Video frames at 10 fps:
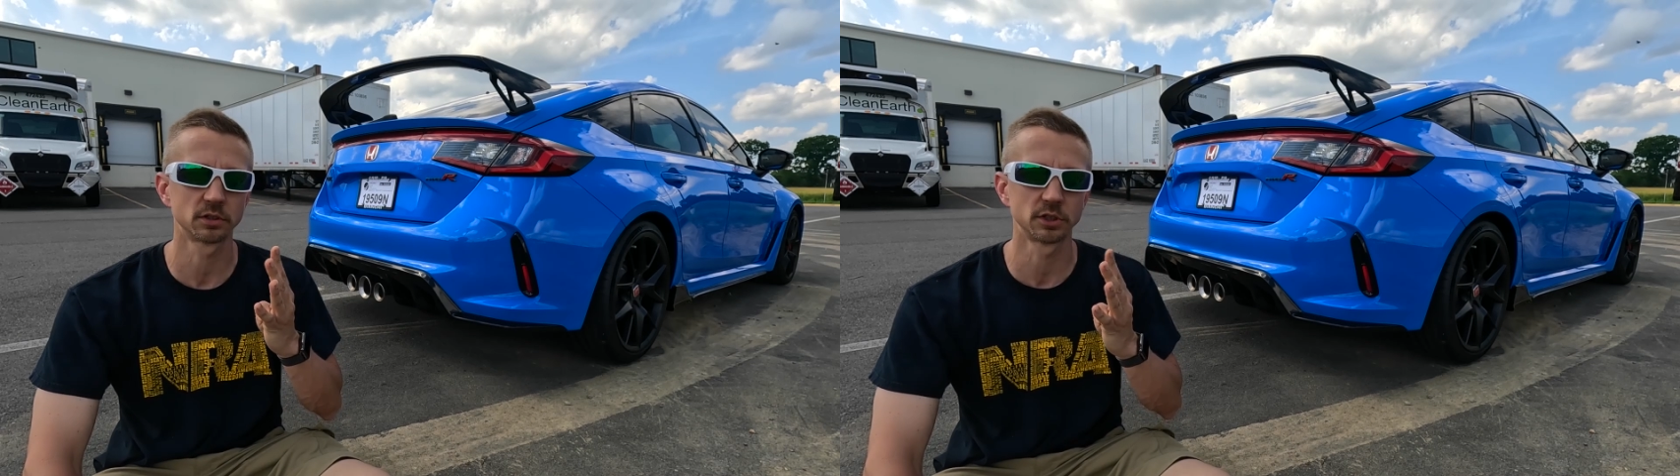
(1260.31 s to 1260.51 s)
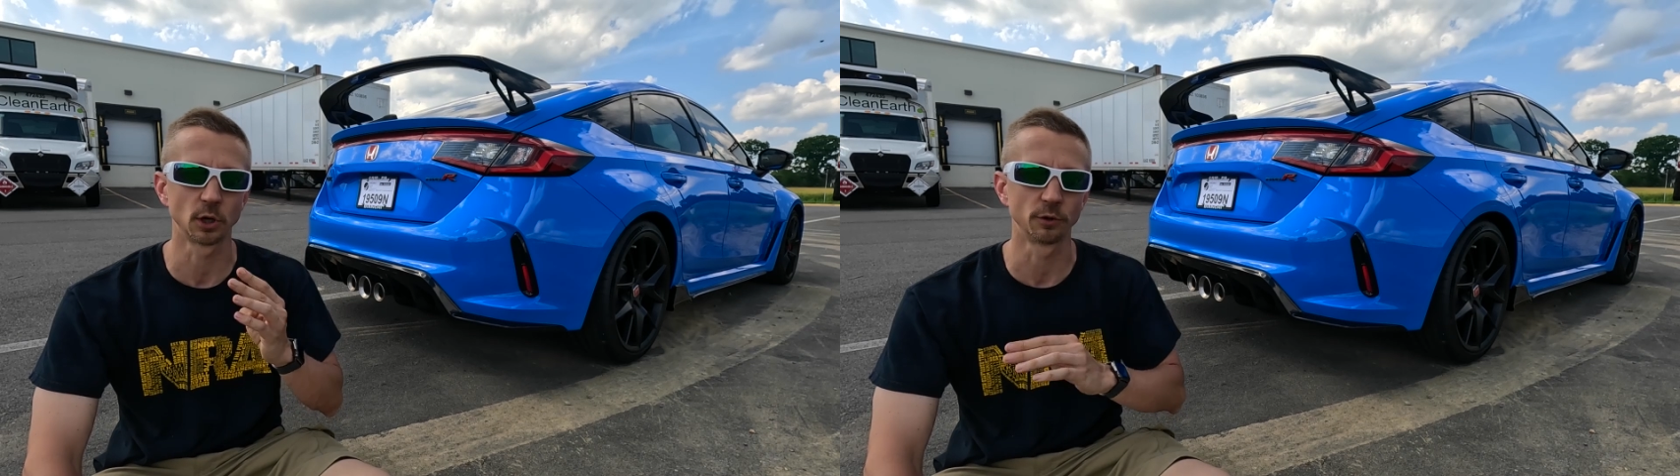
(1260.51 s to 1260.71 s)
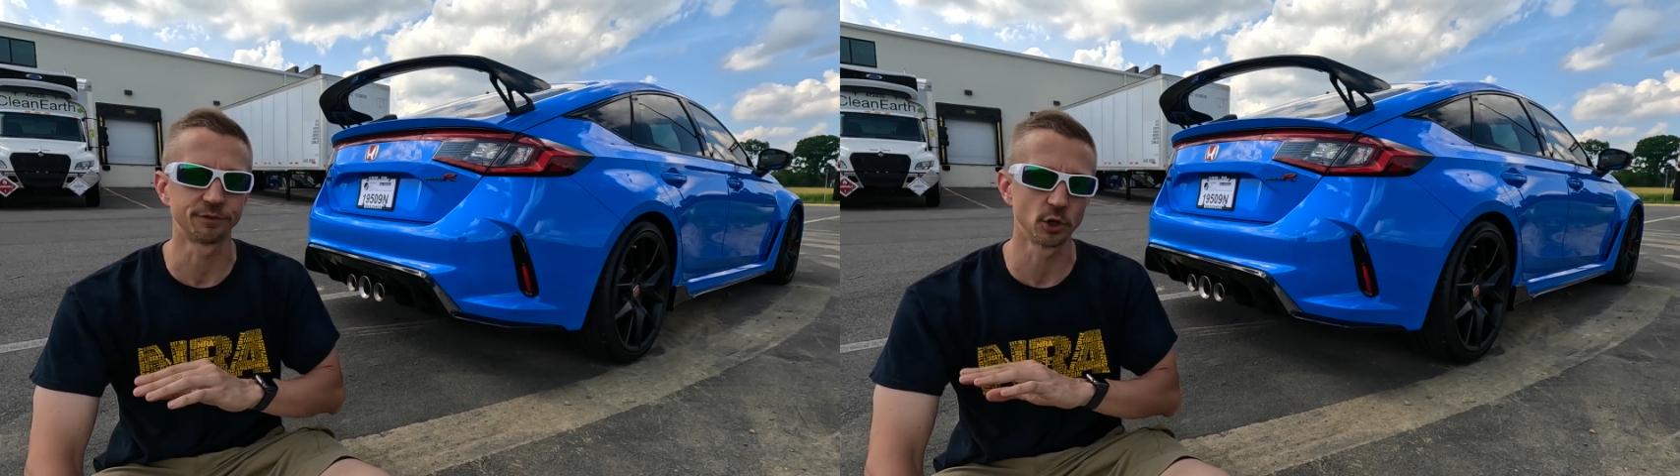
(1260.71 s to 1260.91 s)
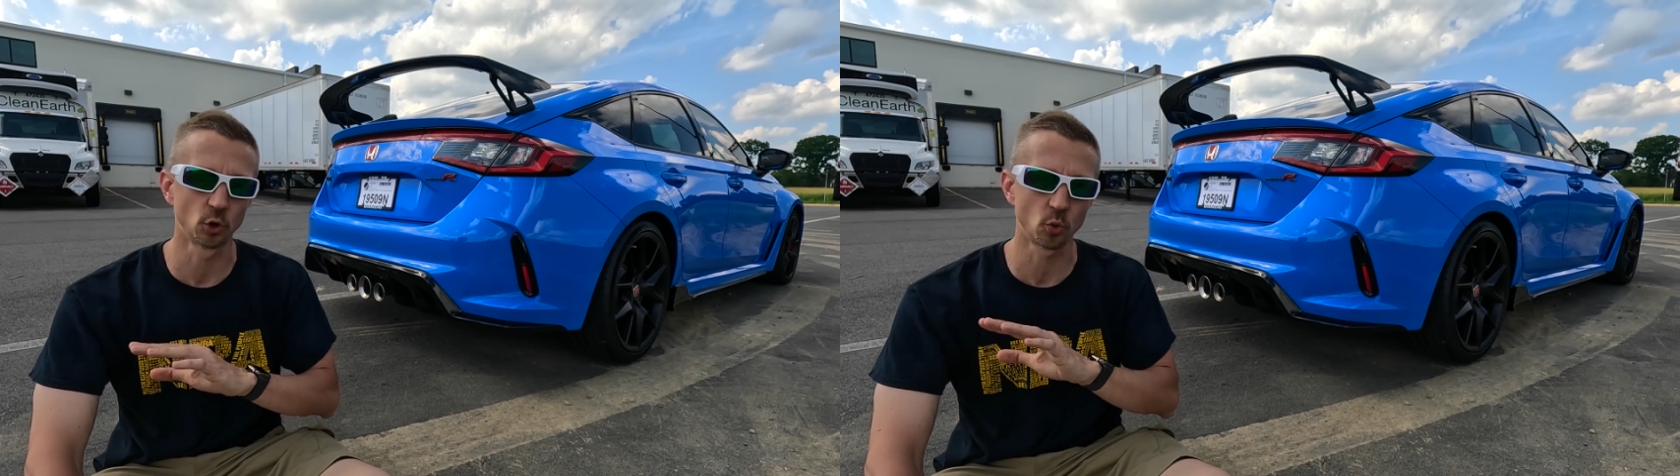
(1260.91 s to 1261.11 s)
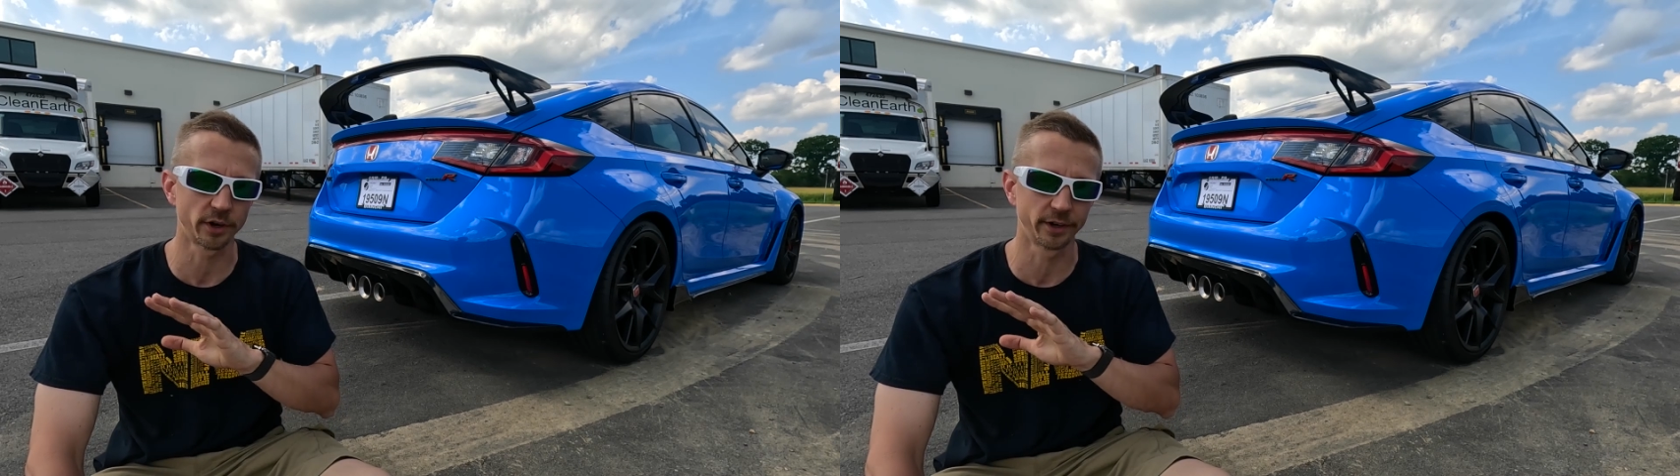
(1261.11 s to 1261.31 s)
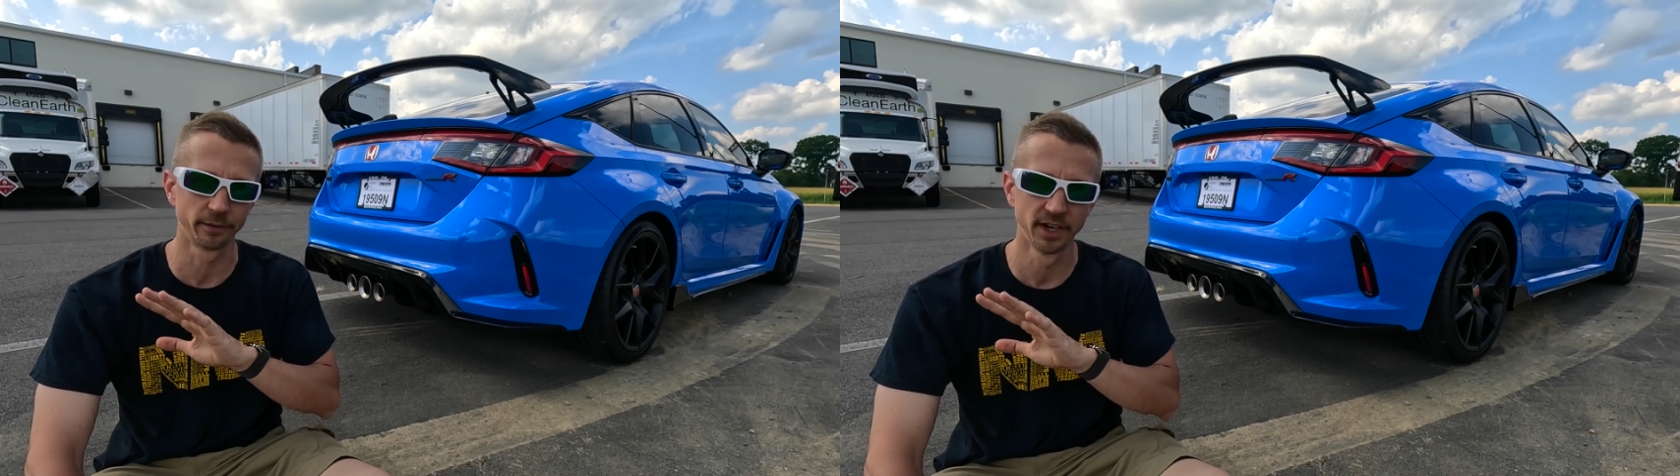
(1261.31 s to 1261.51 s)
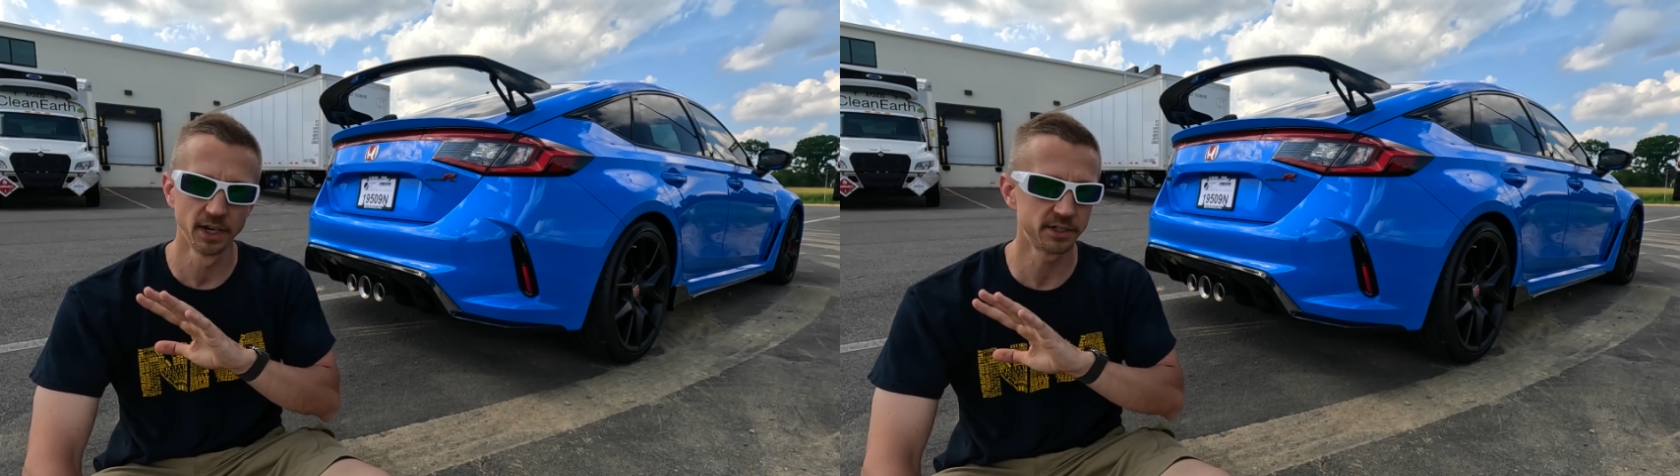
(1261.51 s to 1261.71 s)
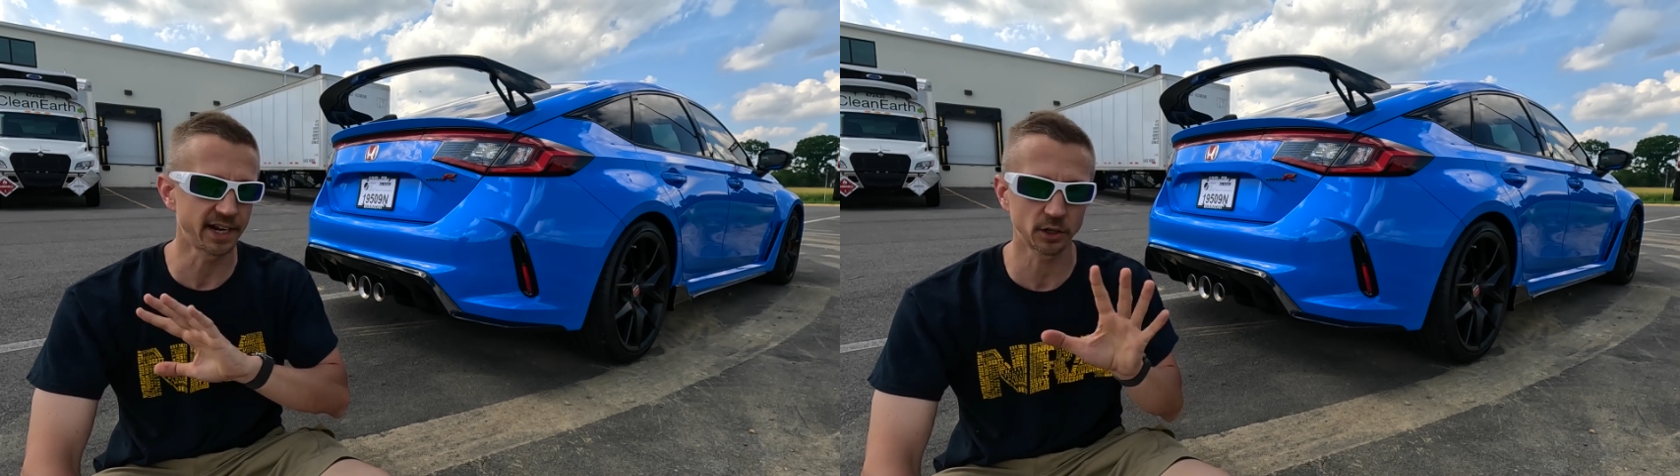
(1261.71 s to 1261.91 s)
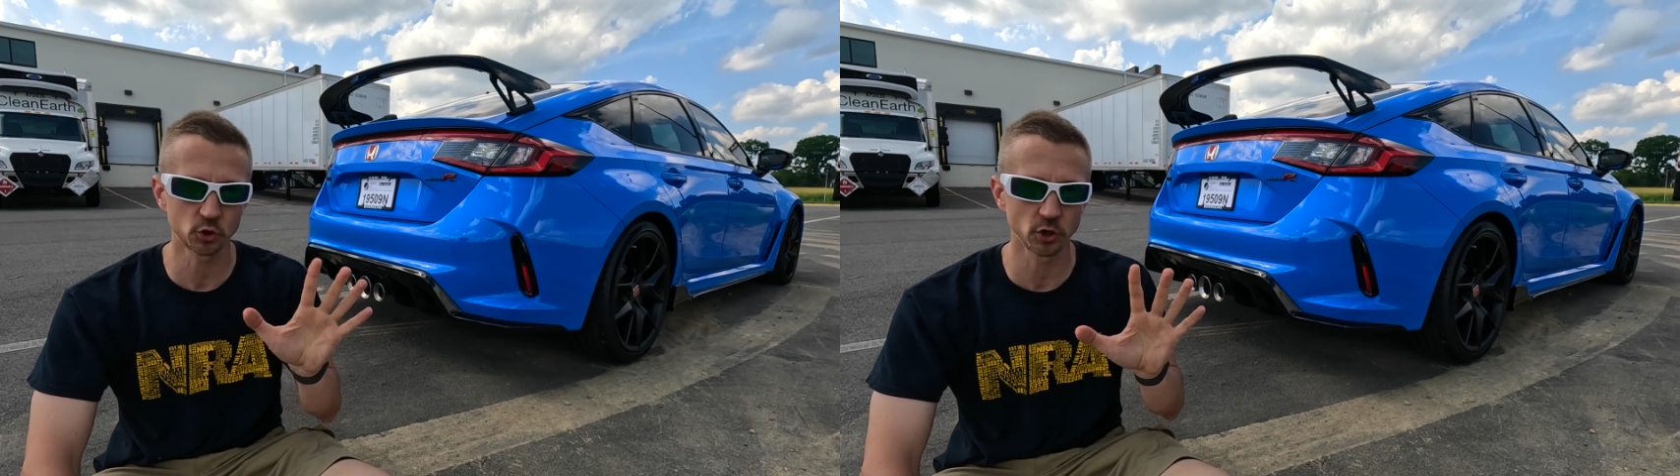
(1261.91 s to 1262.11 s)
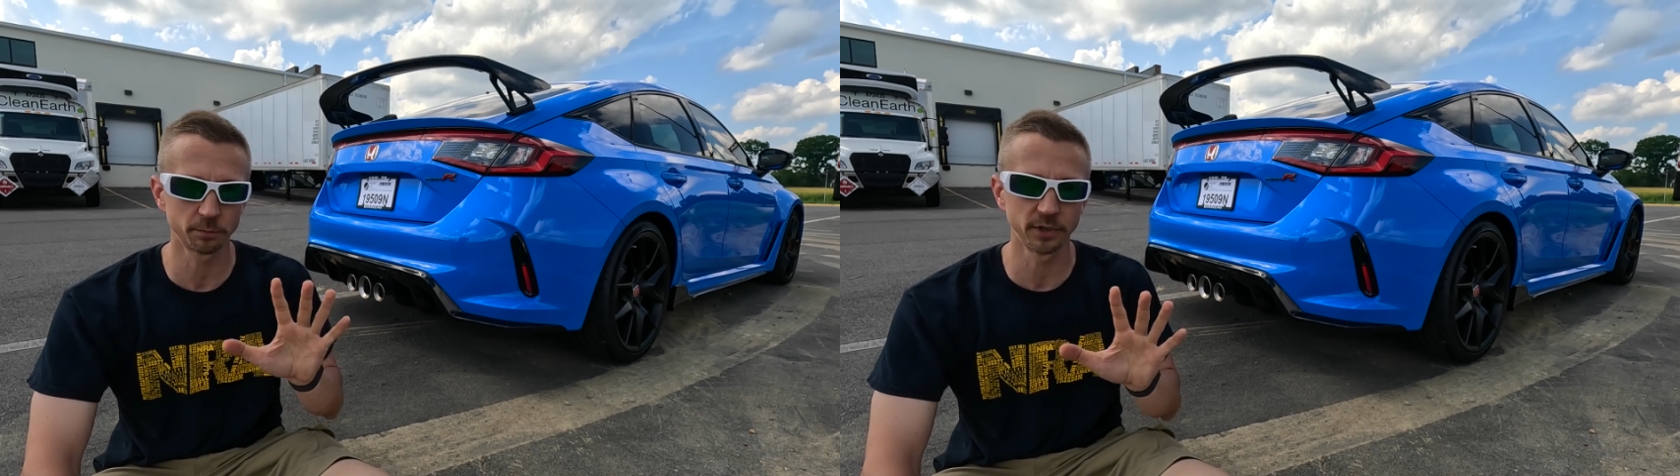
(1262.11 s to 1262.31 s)
So if you don't want to take a
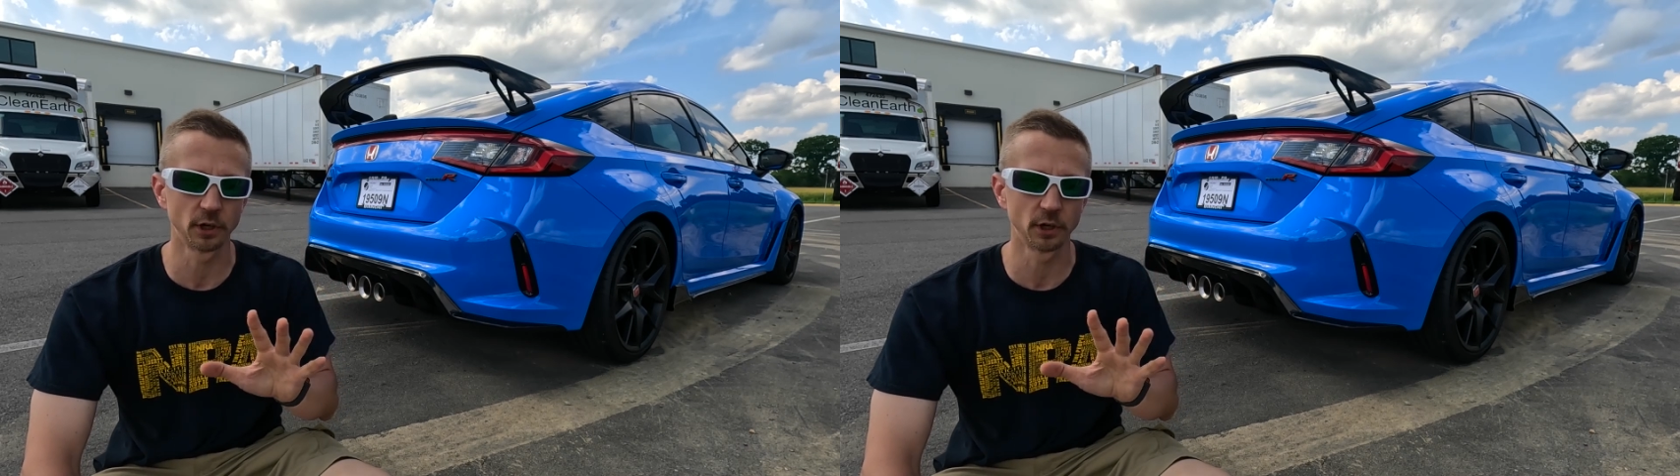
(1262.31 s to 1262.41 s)
trip, you